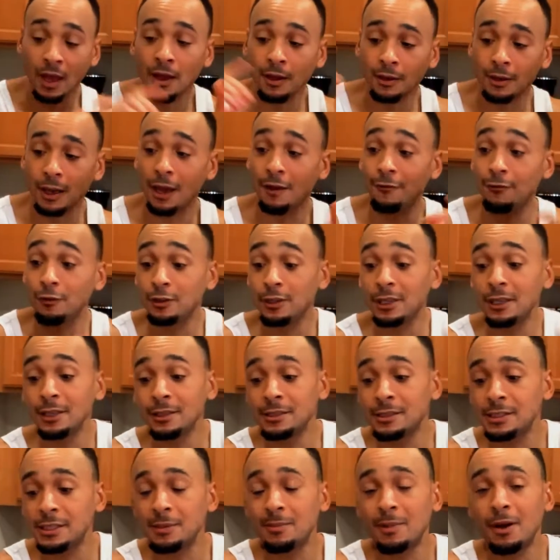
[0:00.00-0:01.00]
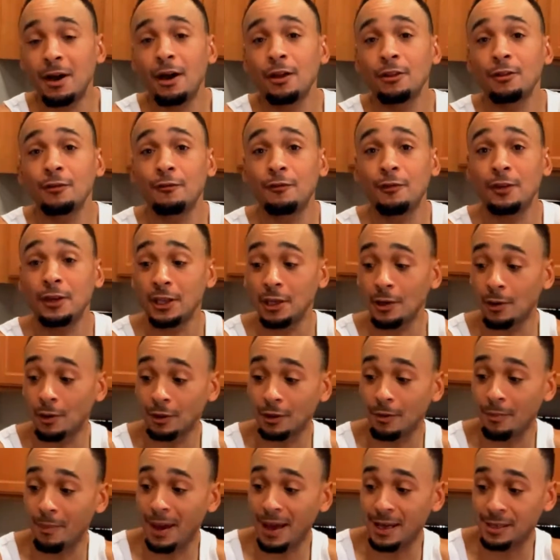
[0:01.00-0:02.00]
Now, if you didn't see my other video on
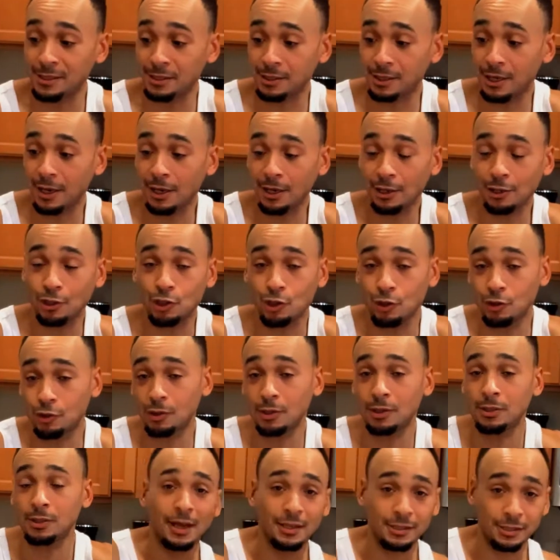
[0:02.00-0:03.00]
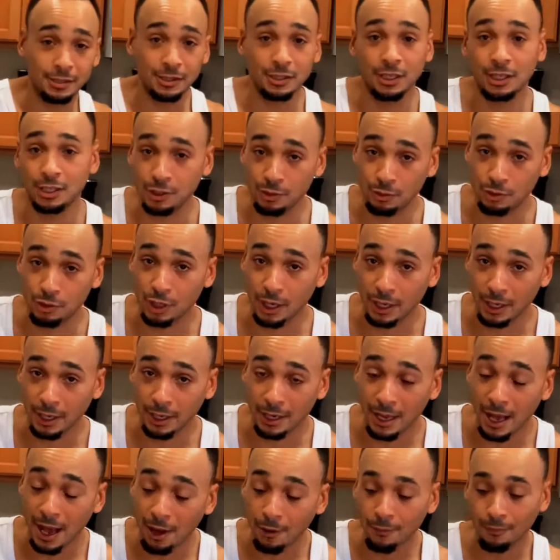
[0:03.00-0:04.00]
the masticating juicer, I suggest you check it
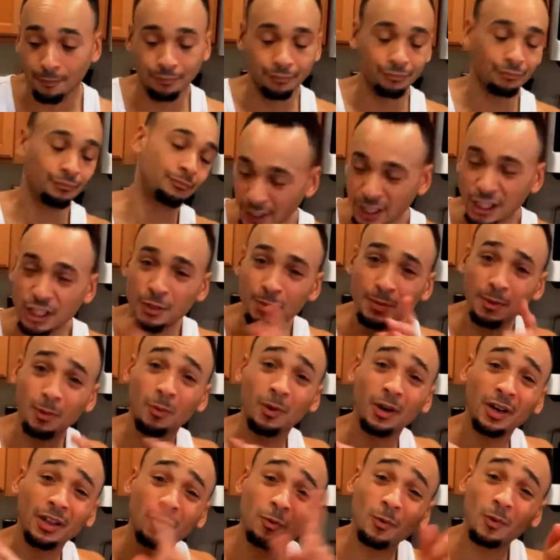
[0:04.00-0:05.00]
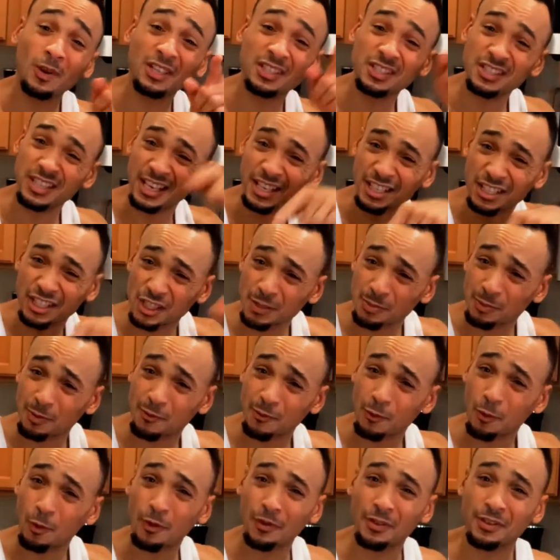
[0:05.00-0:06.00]
out. It should be one of the ones like just
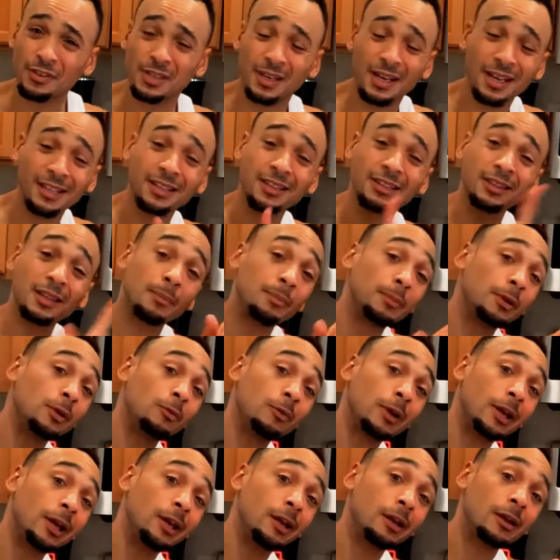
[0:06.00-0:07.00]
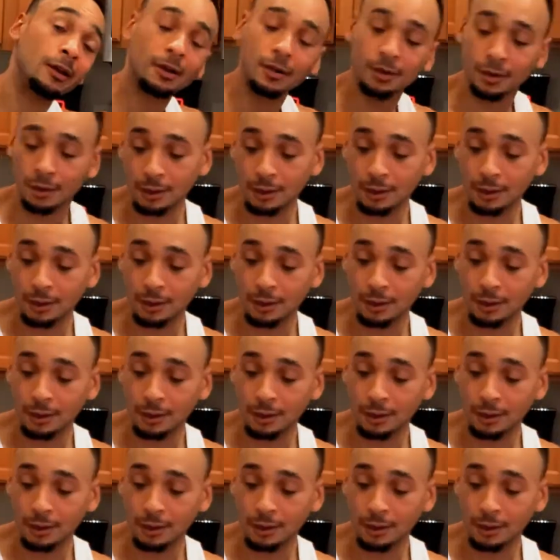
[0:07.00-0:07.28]
before this. I got the thumbnail right here.